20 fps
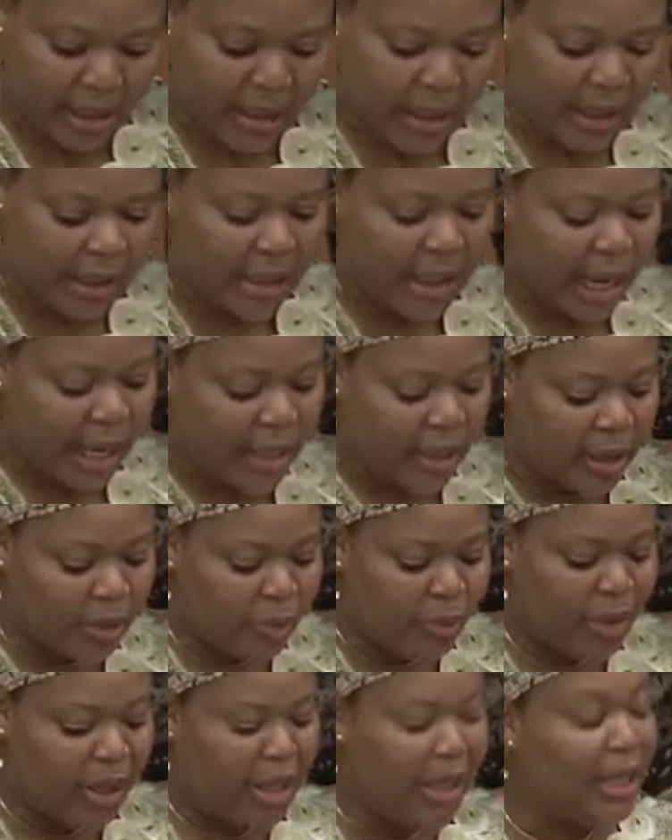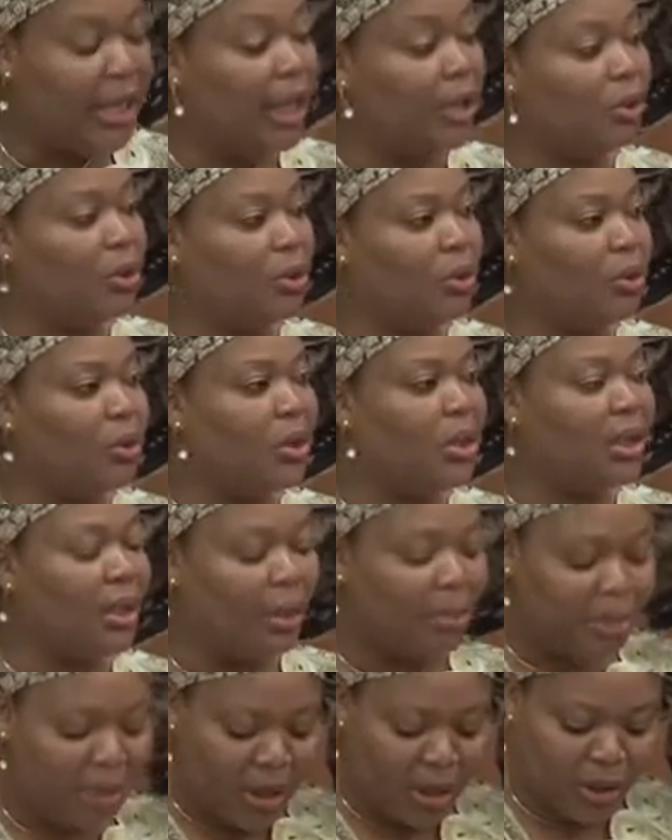decided we needed to do
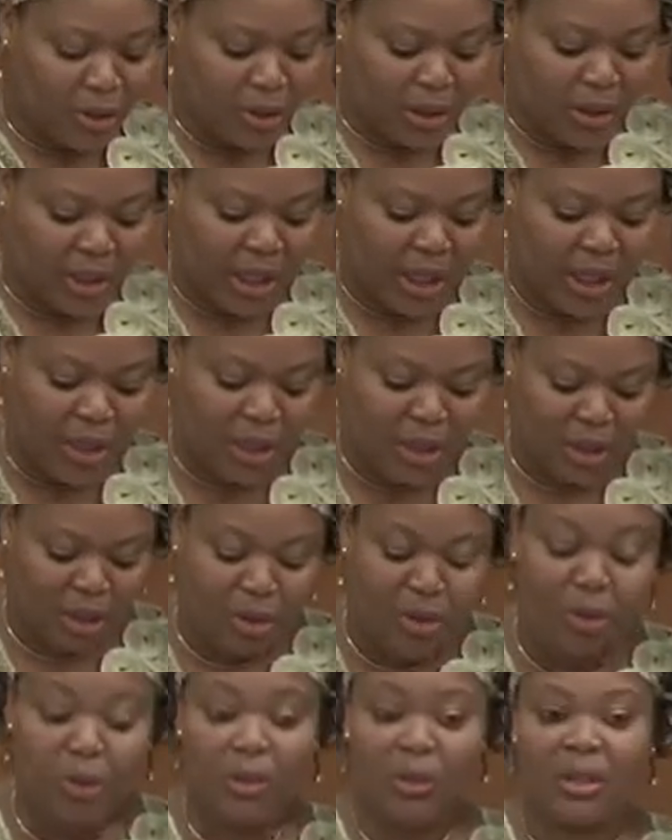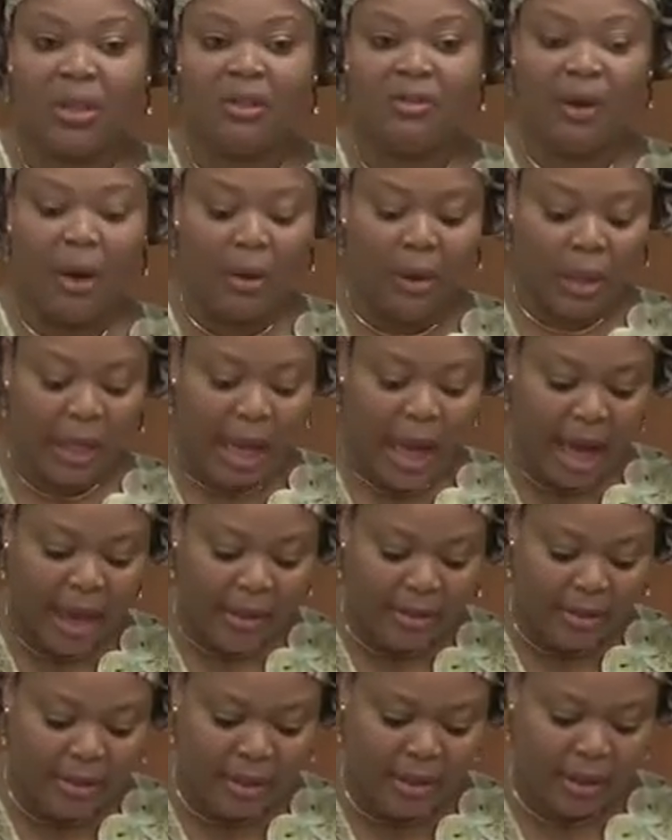something to change the course of our
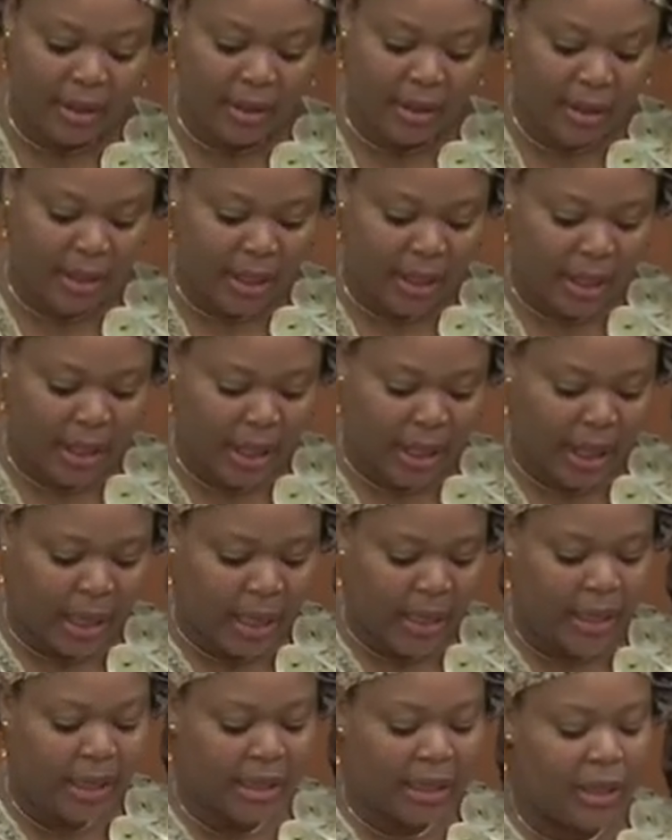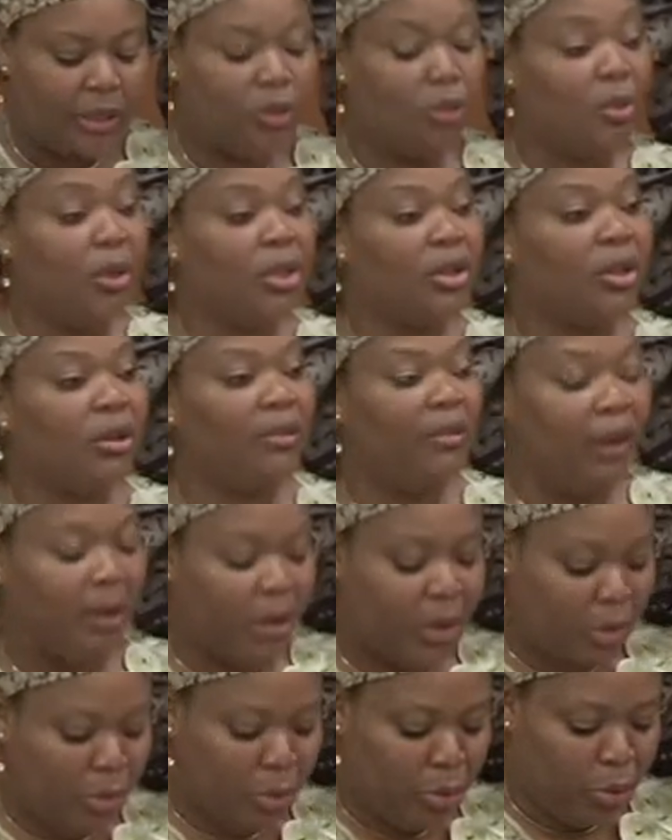lives and the situation of
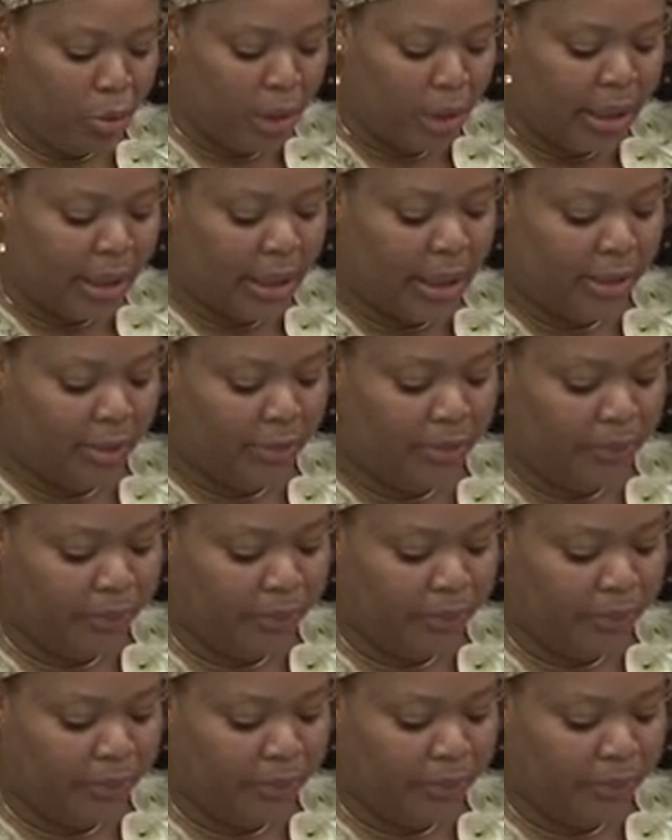our community.